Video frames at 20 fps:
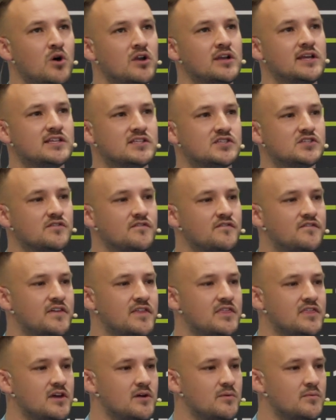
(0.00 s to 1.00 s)
wanted
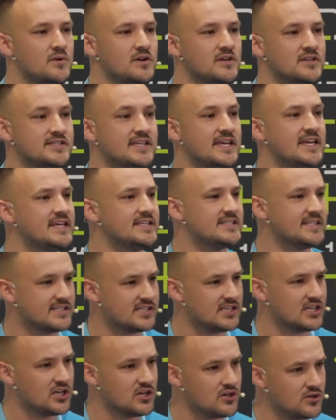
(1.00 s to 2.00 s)
something that was easy
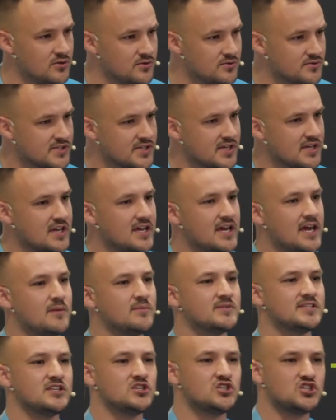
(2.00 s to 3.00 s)
to use, it
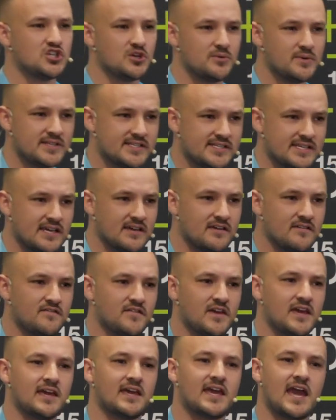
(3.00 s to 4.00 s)
was intuitive,
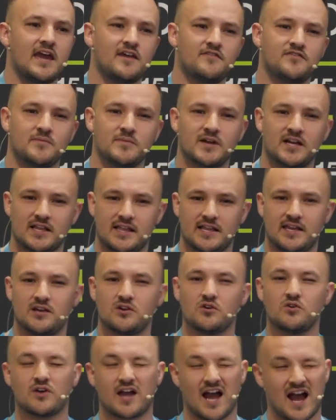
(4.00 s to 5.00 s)
it gave them the
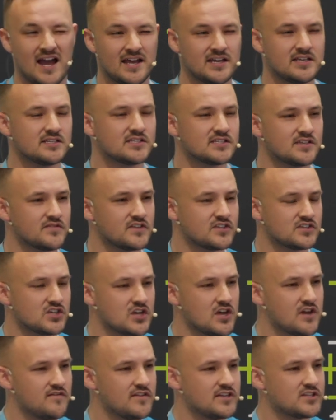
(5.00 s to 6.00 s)
clinical guidance of the
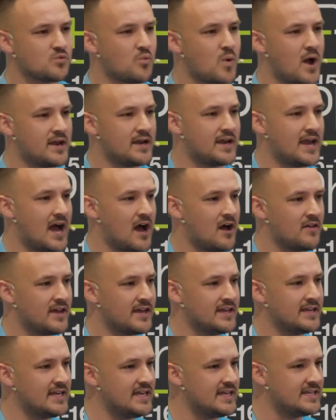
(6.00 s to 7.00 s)
service when and how
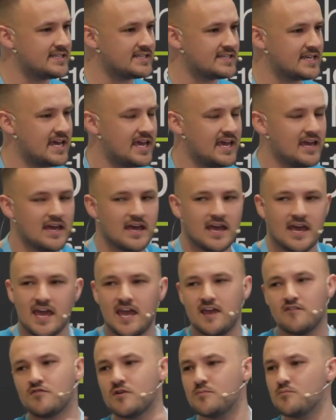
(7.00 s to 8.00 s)
they needed it,
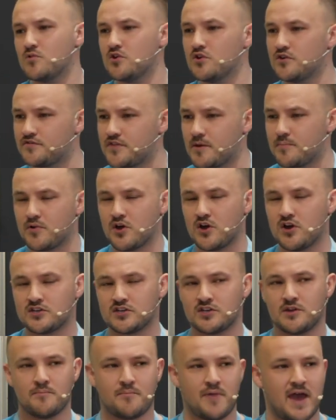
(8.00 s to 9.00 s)
it removed the
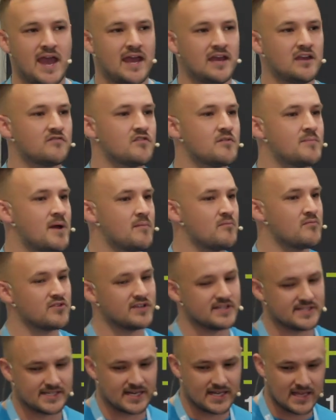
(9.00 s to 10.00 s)
burden and pain of
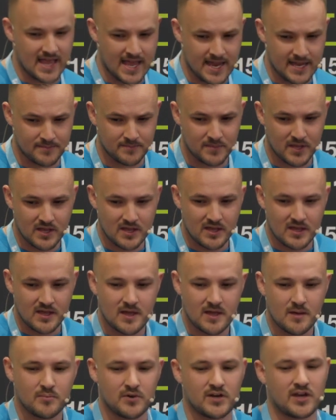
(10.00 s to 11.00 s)
remembering to claim,
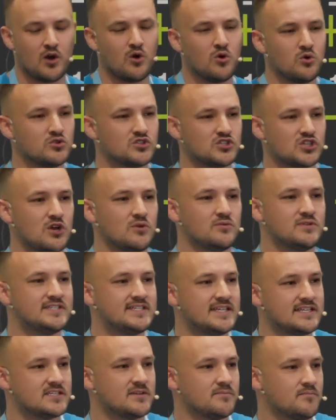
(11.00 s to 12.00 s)
but it also
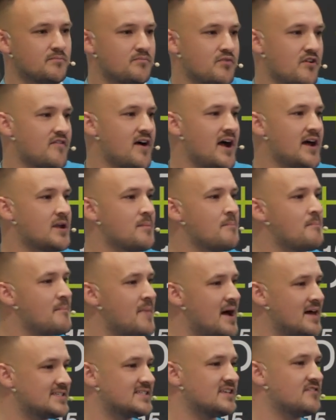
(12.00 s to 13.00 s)
didn't provide a
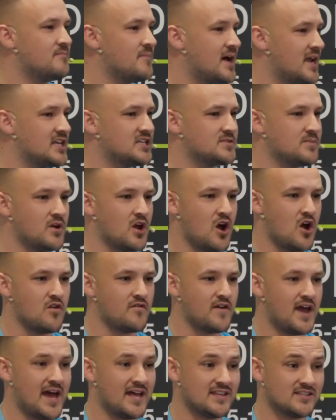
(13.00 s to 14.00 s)
massive management
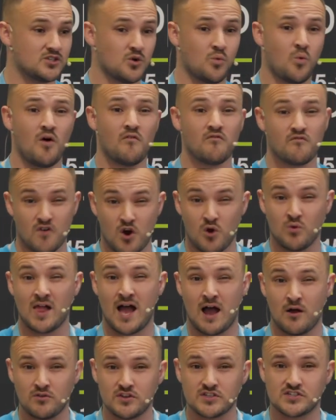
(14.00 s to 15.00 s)
overhead to roll
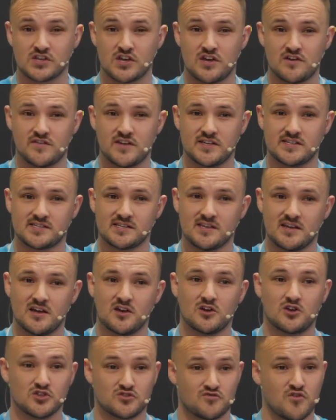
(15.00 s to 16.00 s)
out the service,
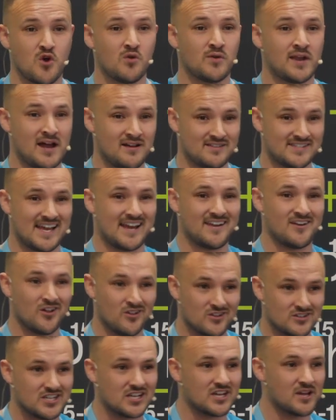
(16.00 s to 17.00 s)
because rolling out
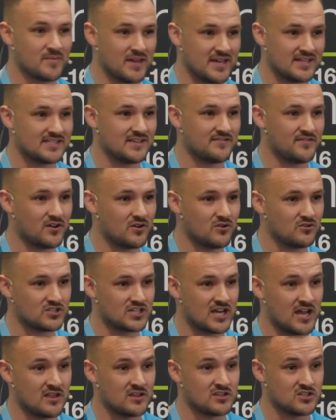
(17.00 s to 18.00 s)
technology can be a difficult
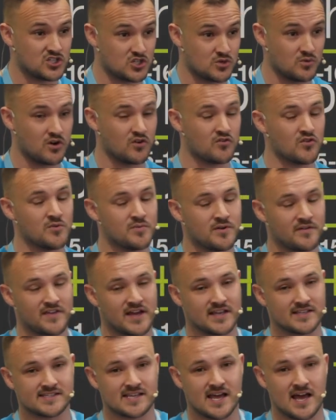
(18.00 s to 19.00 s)
challenge to a group of
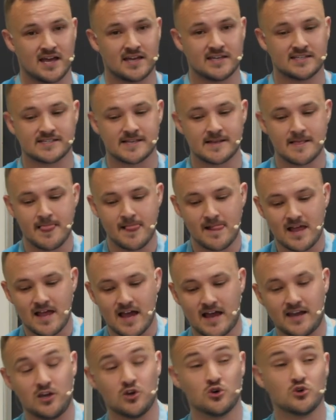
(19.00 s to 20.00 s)
that size.
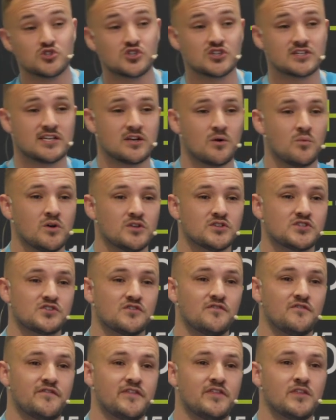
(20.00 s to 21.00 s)
And he also didn't want
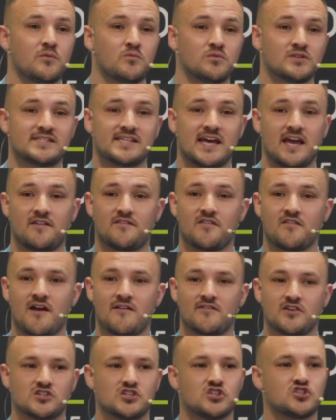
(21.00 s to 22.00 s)
something that would take
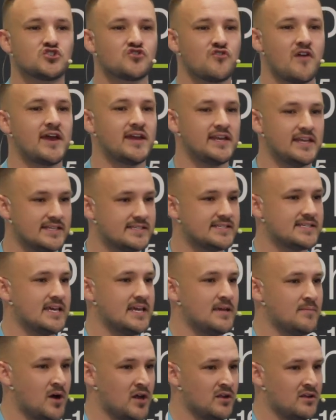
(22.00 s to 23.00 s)
forever to train his
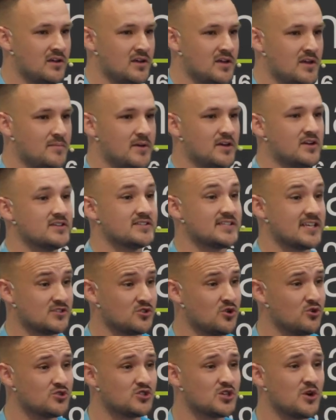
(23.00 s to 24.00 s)
team on, because
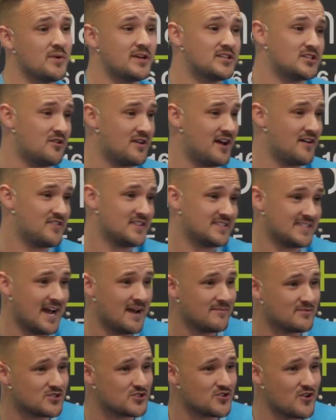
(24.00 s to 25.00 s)
that's also, we don't have the
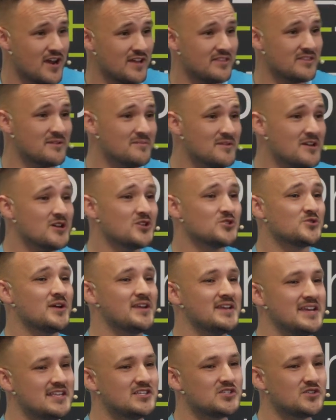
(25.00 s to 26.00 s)
time to train them, so I
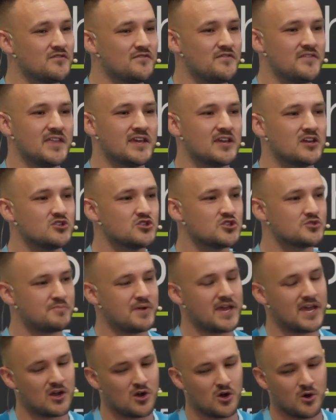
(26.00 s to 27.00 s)
need something they can just
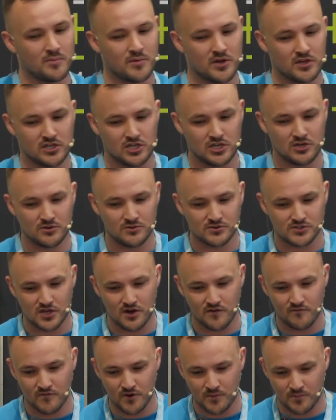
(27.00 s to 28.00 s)
pick up and use
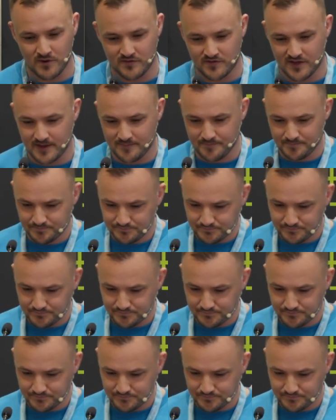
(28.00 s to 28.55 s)
and run with it.